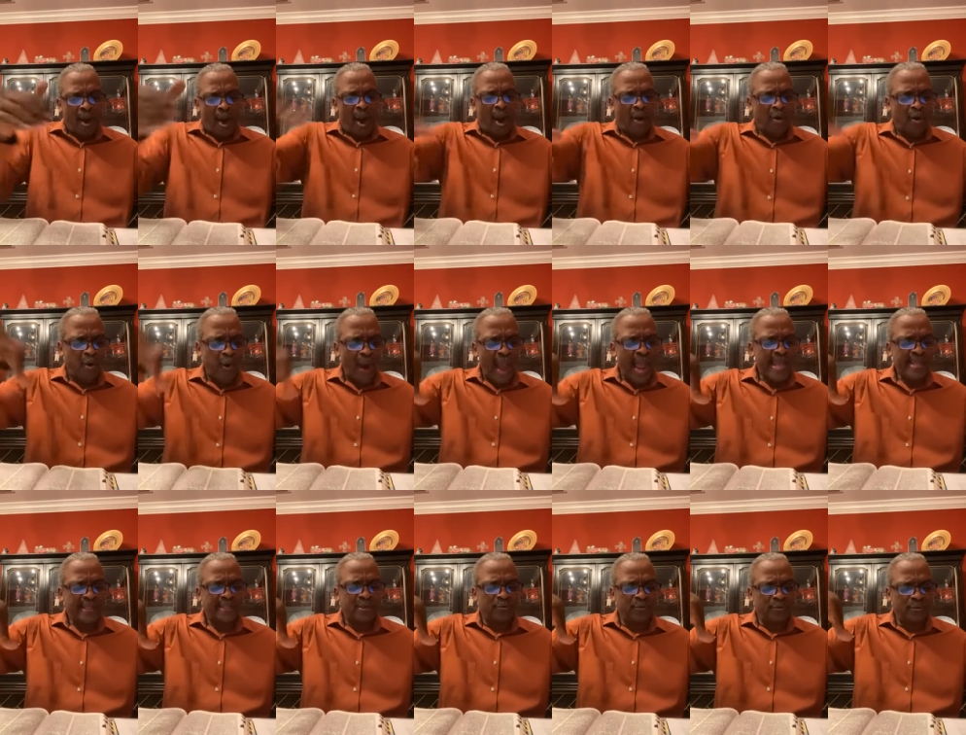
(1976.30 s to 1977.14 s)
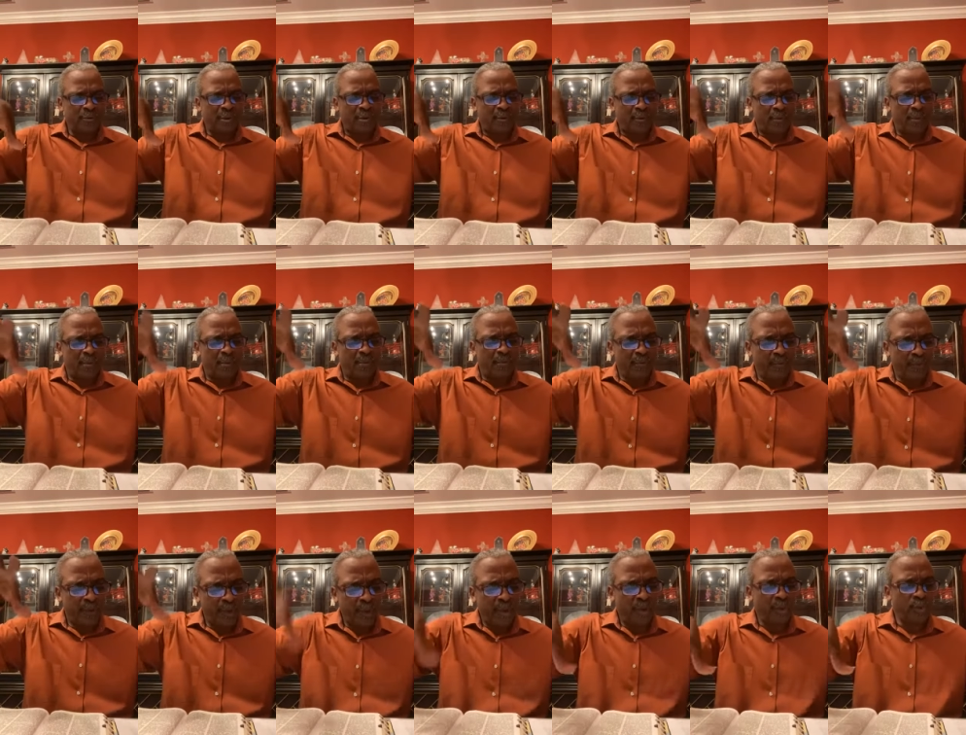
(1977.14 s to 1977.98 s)
a, a Christ
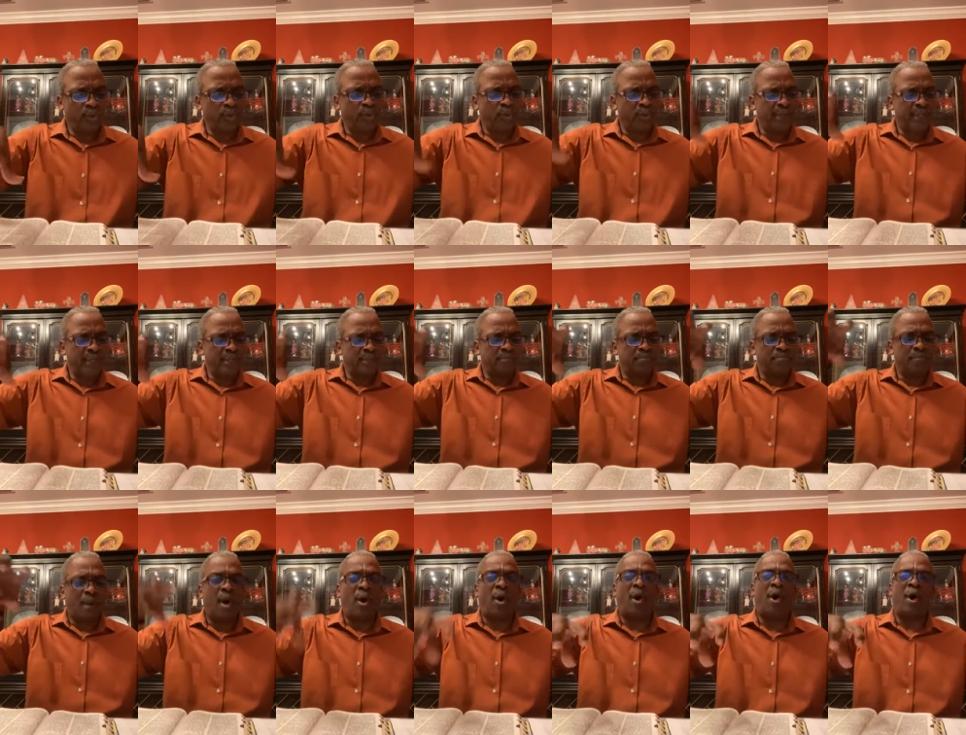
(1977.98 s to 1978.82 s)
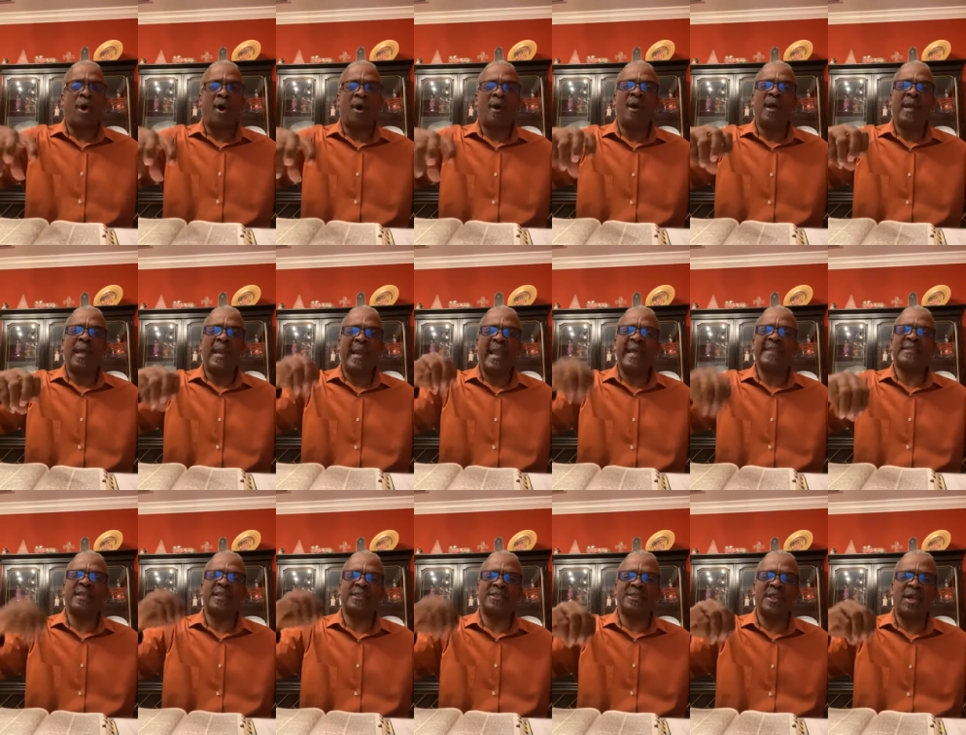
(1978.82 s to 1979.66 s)
rule is more, it
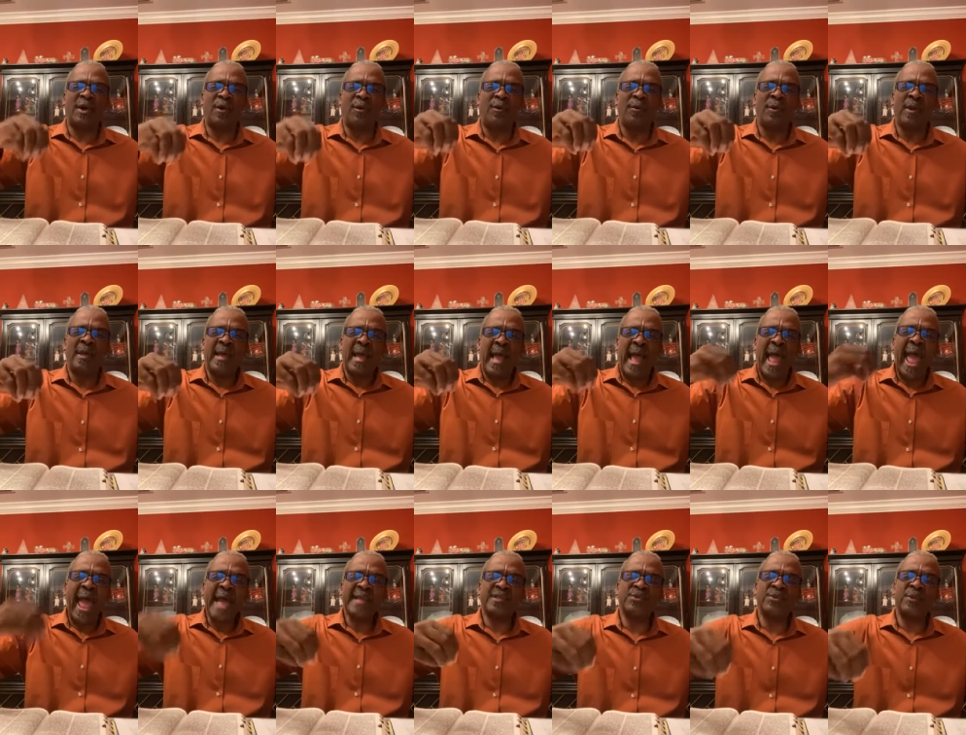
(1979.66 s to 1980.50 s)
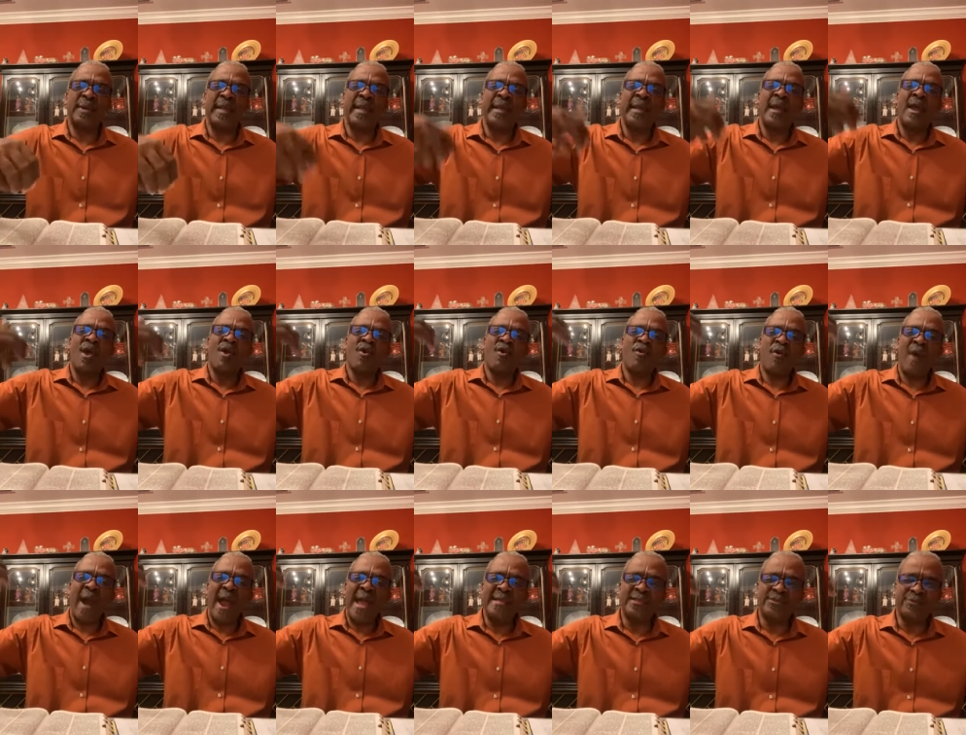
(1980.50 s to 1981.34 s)
lets us know actually
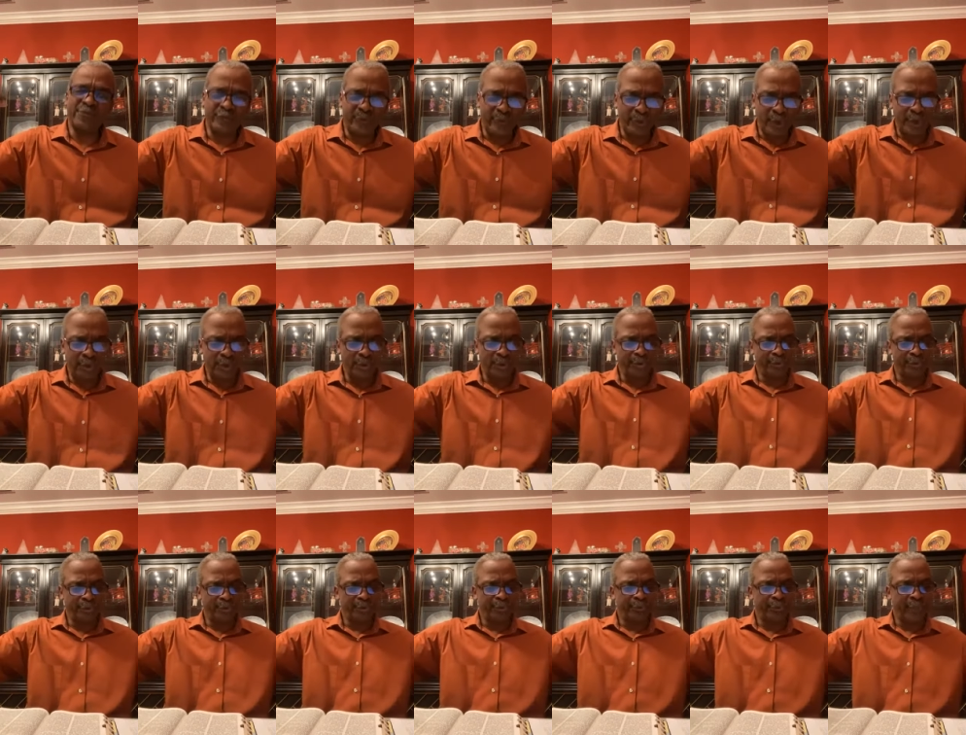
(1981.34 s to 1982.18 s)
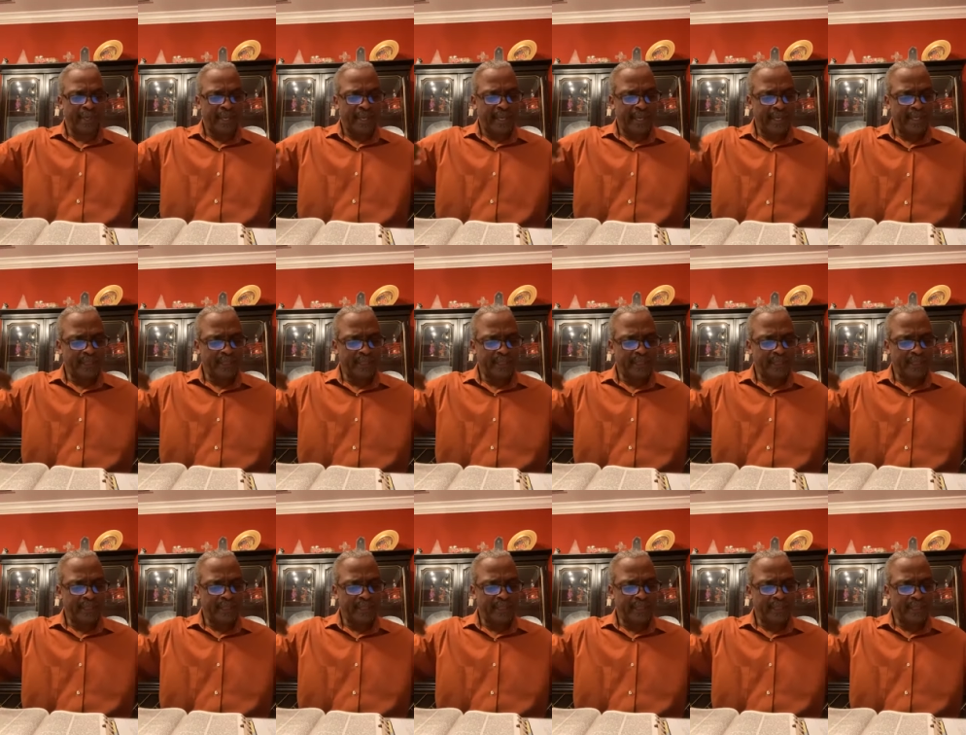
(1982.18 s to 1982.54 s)
Christ's rule